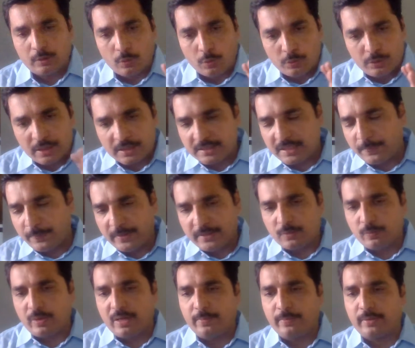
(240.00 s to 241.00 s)
The ownership
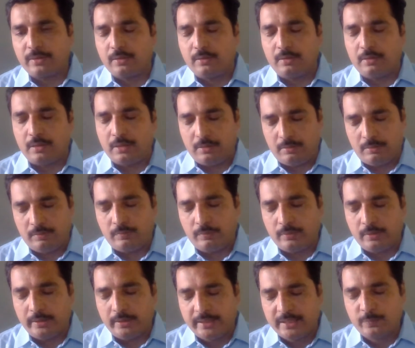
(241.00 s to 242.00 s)
is very much
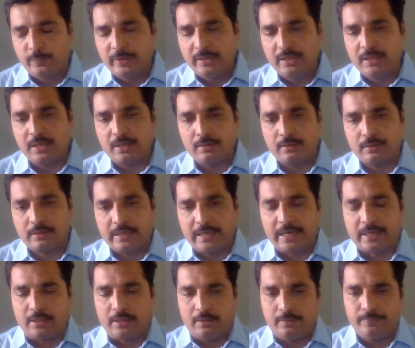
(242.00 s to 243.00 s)
is with the
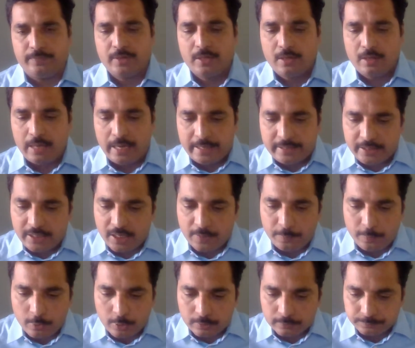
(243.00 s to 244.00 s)
collector, and
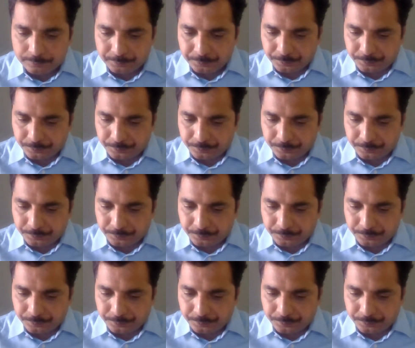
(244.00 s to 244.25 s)
therefore